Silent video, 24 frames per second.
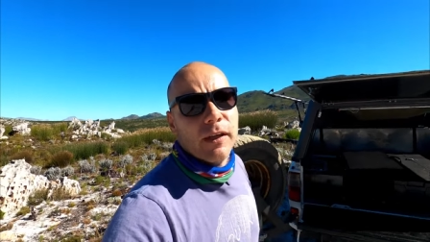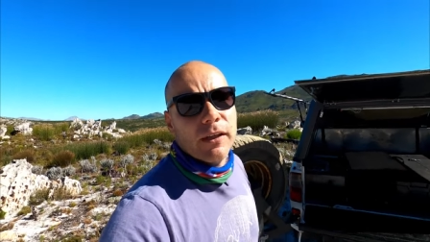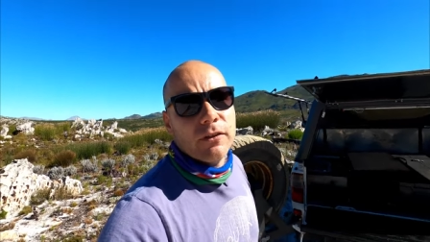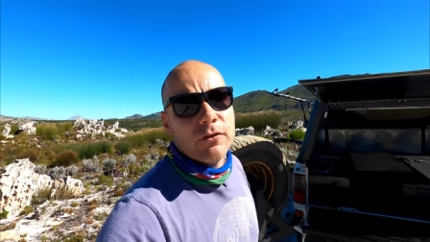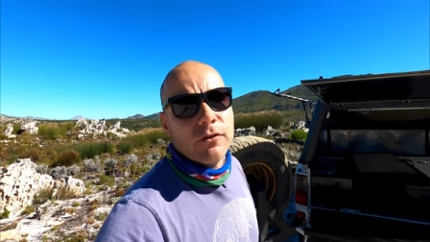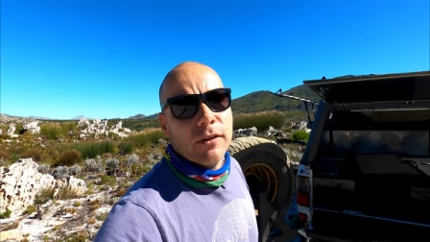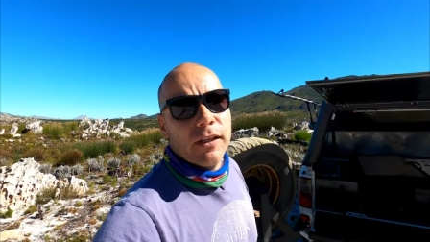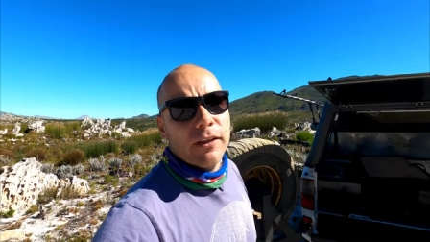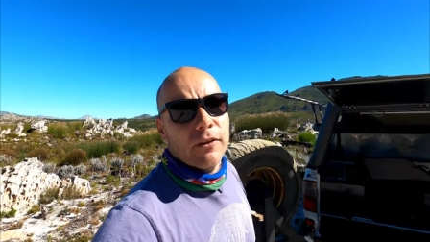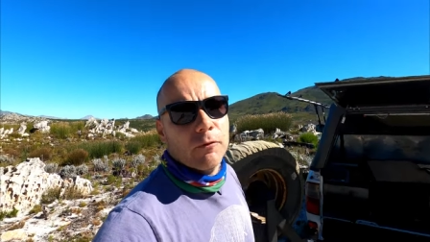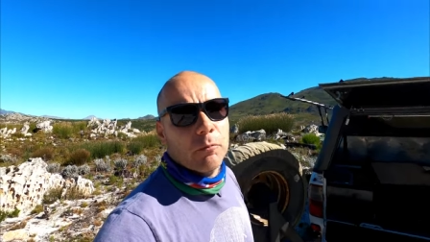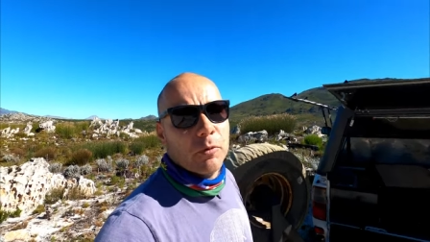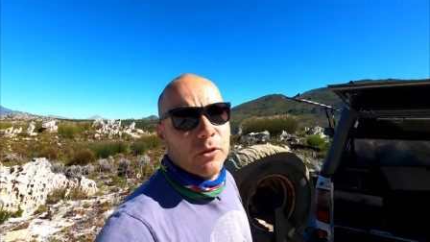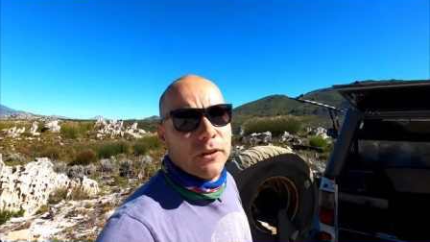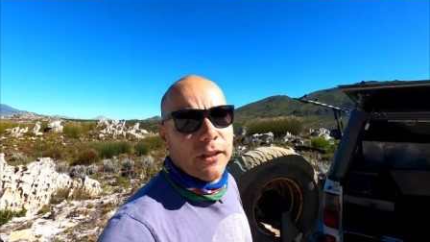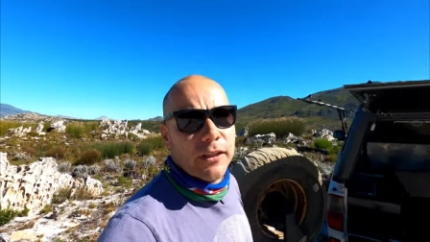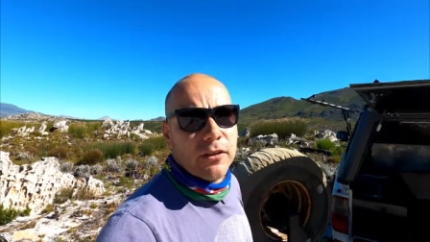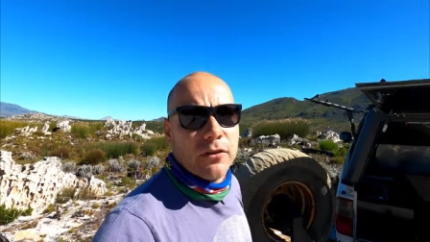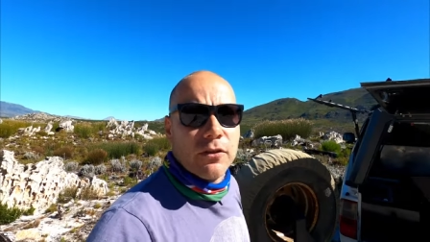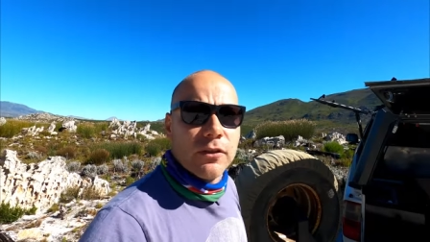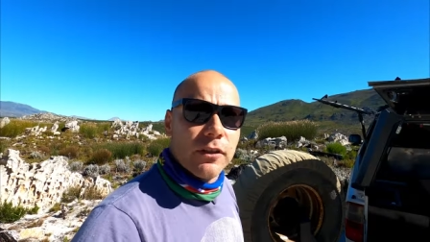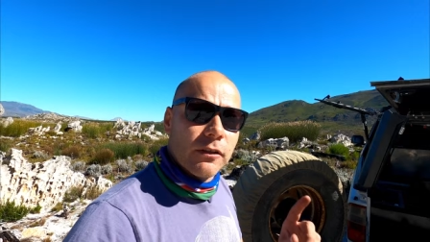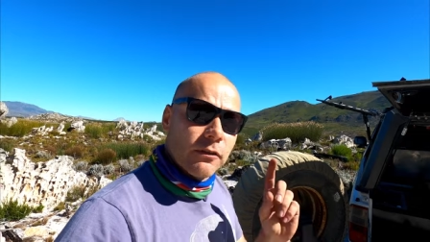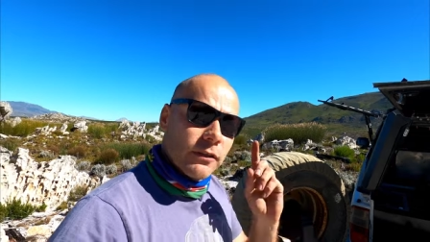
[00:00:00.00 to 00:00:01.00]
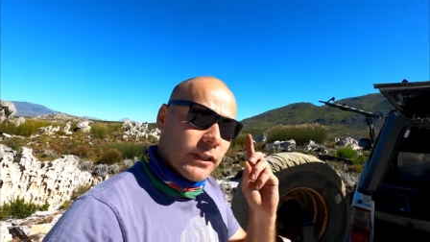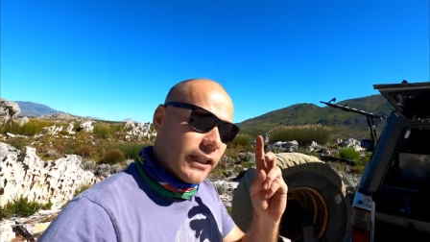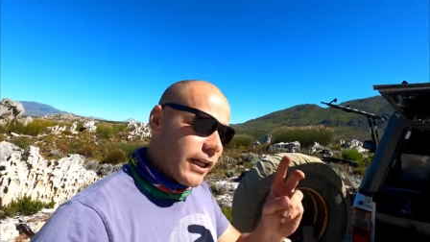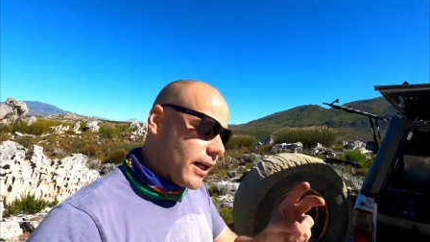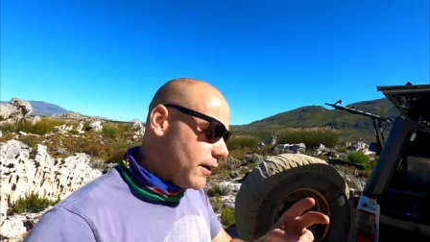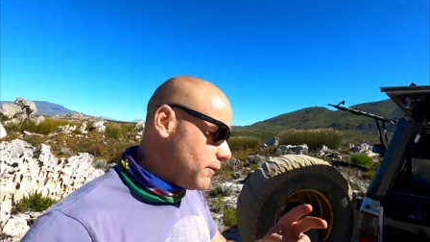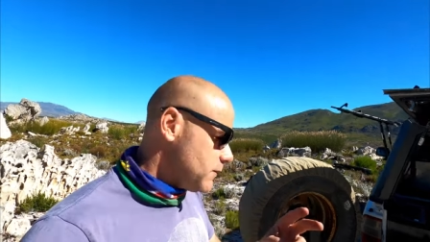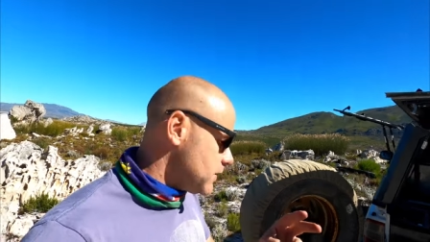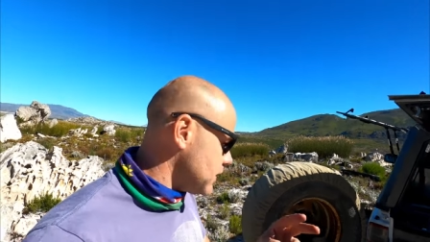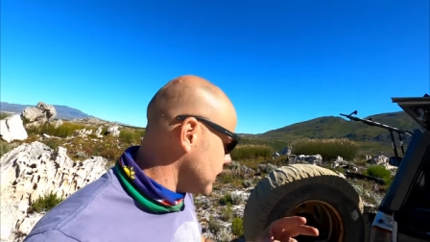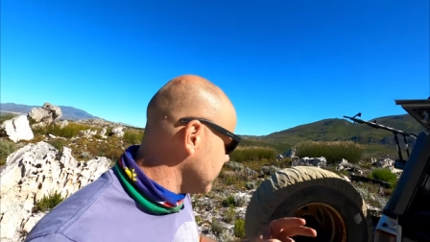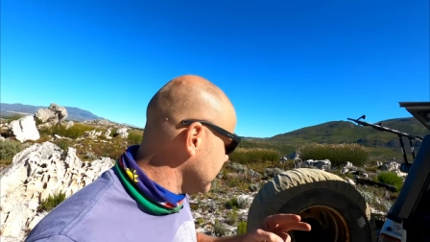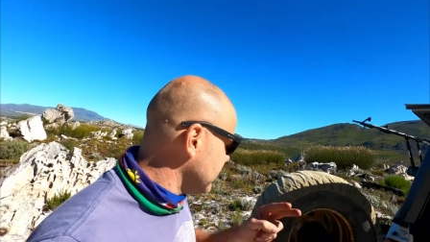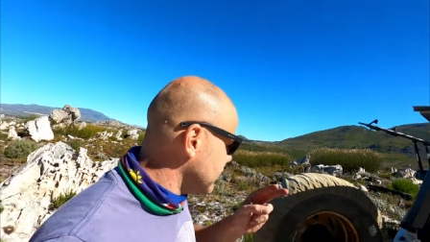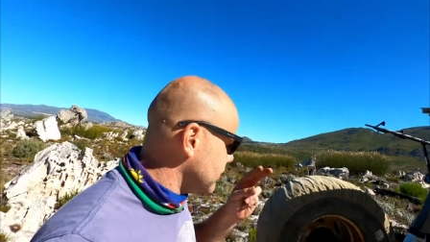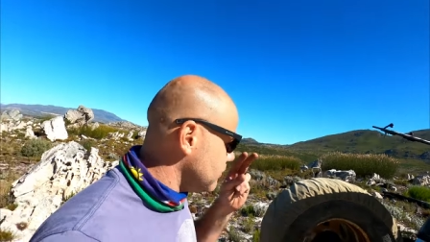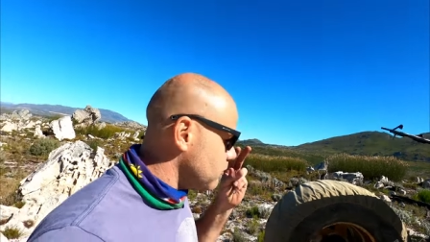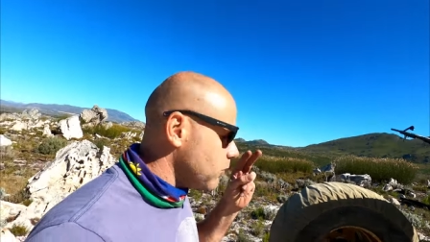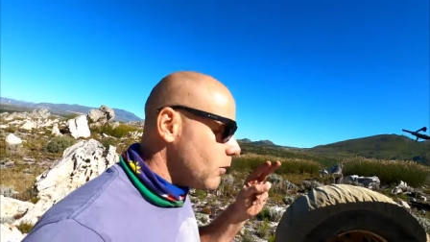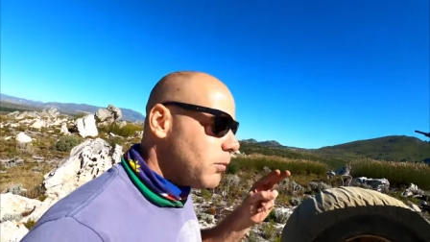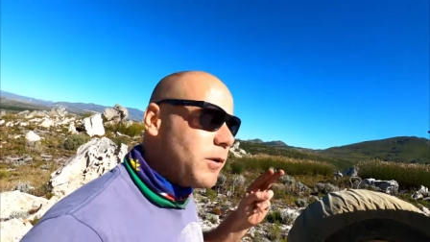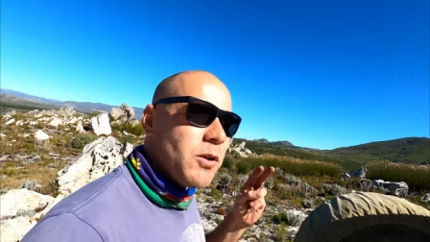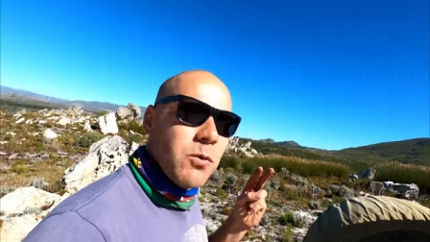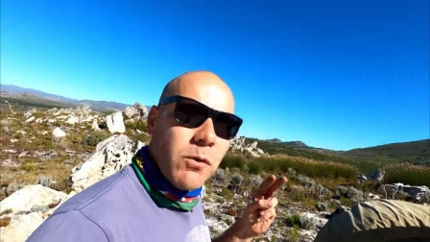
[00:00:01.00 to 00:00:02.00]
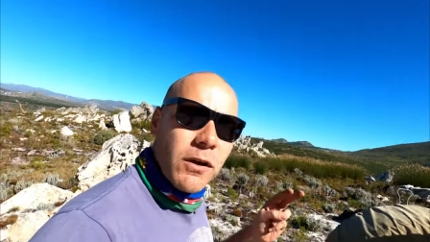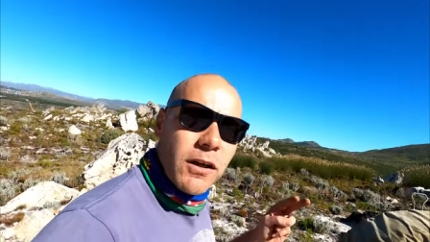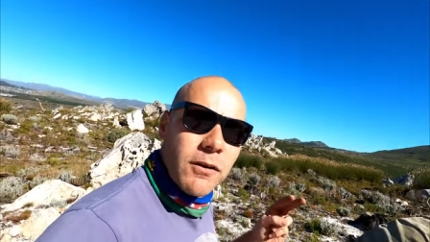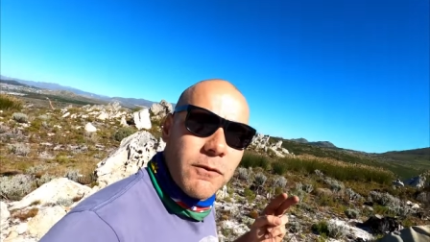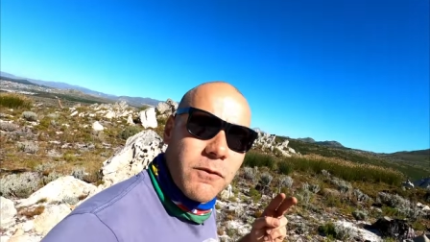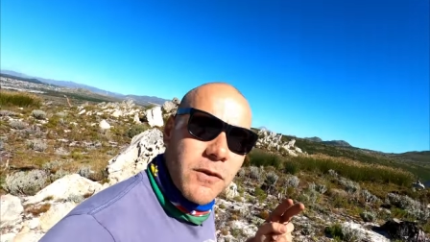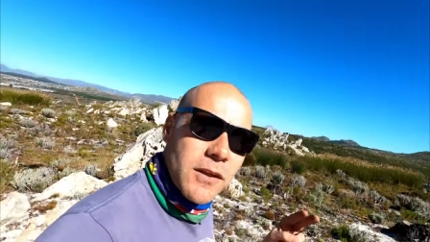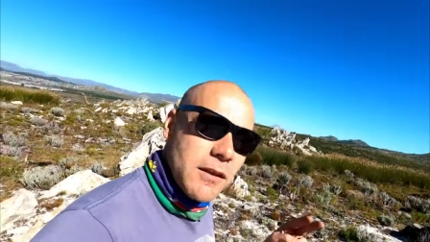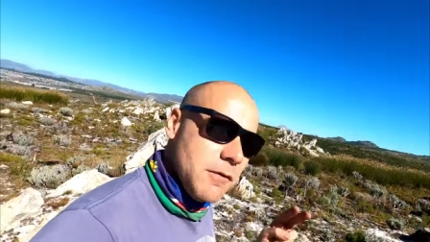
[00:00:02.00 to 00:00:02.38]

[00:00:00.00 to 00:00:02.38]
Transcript: extra layer of protection so gloves probably one of